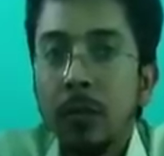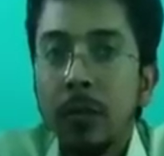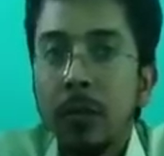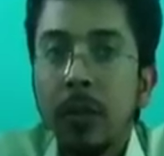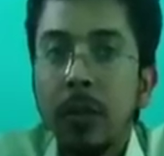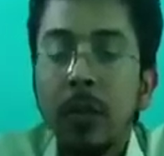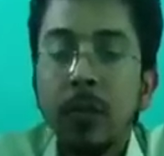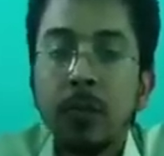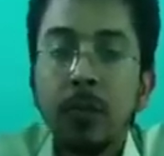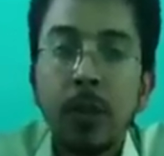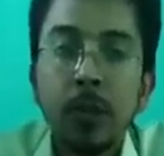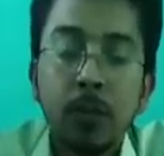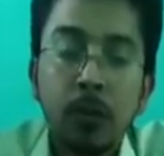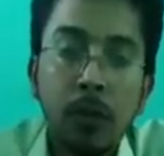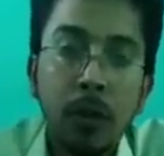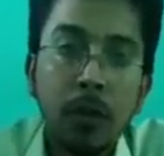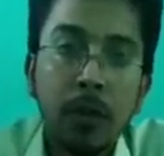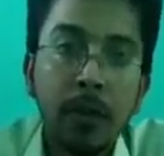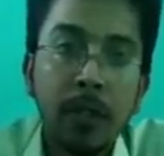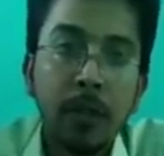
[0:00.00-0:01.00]
If you have
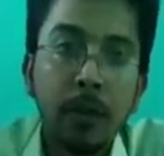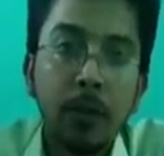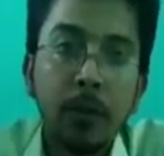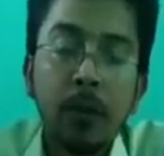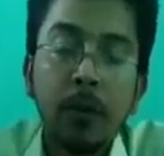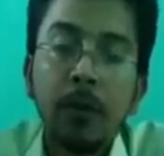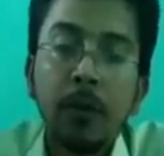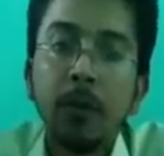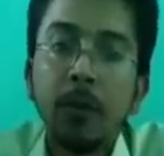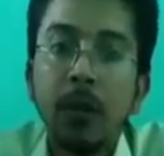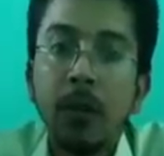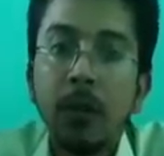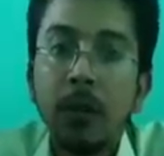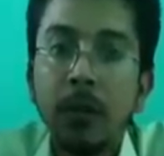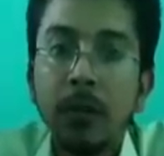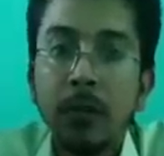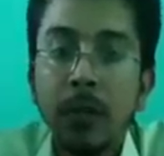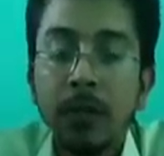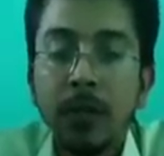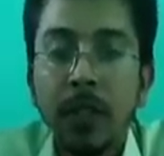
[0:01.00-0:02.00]
solved any problem or
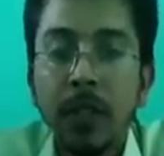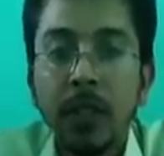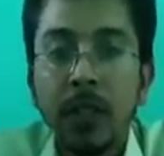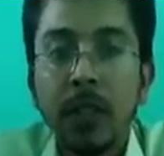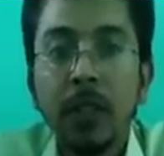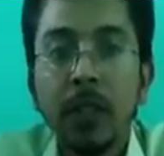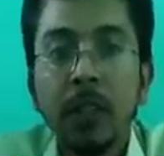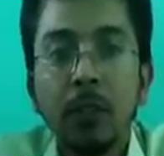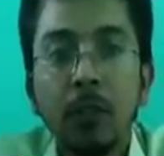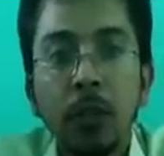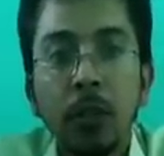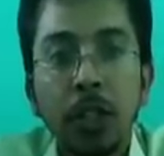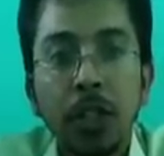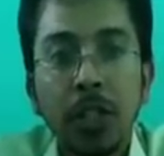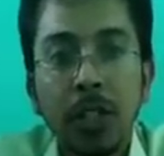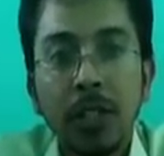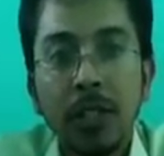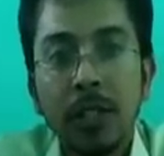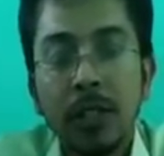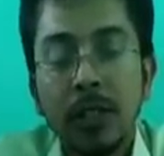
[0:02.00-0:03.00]
if you have written any
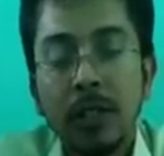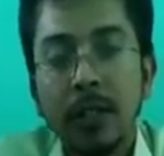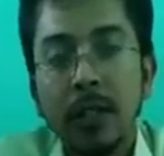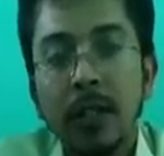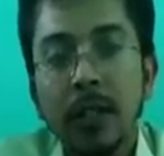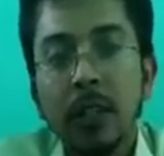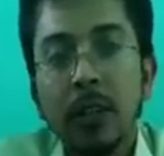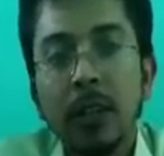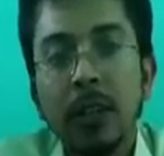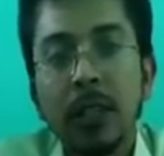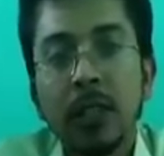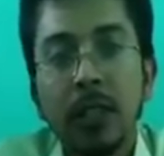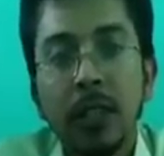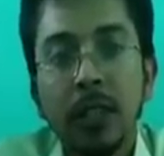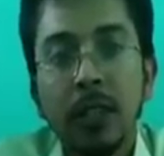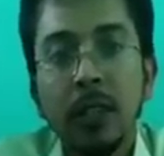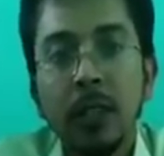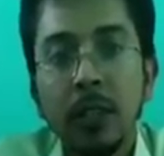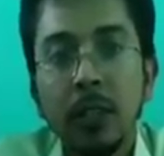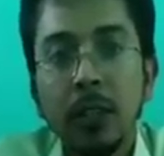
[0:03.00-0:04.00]
question answer, then you can
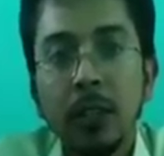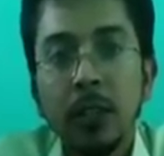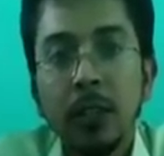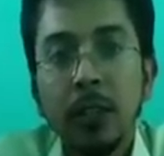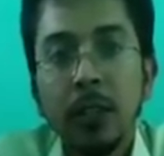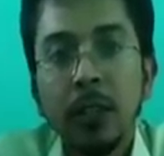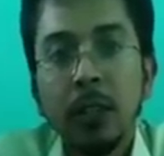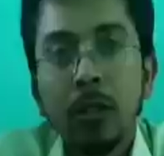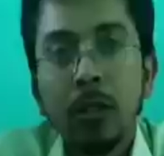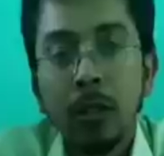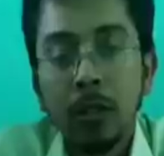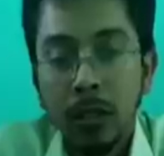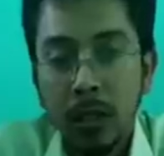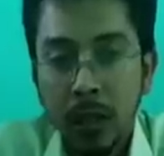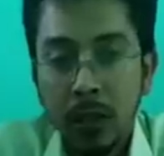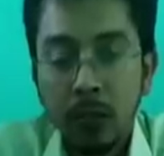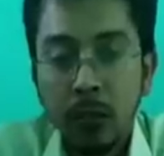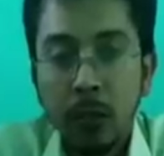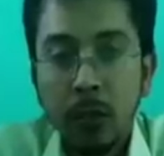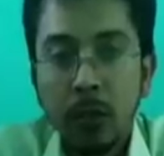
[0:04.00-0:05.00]
send
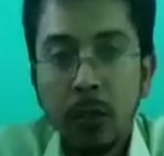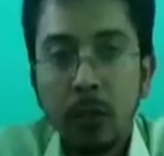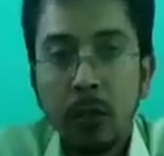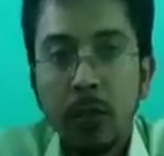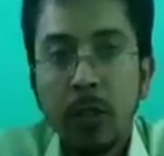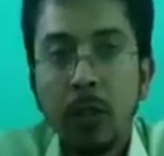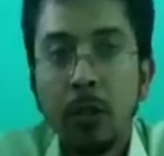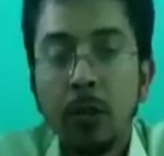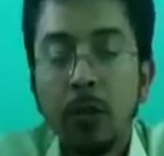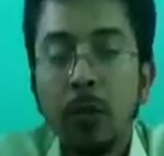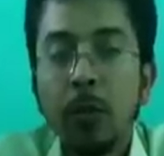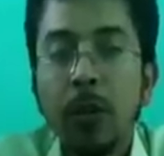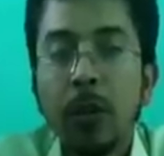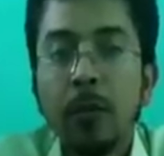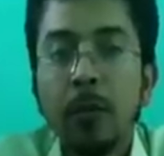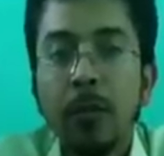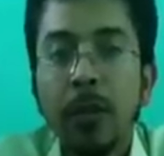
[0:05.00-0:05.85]
that photo to the group.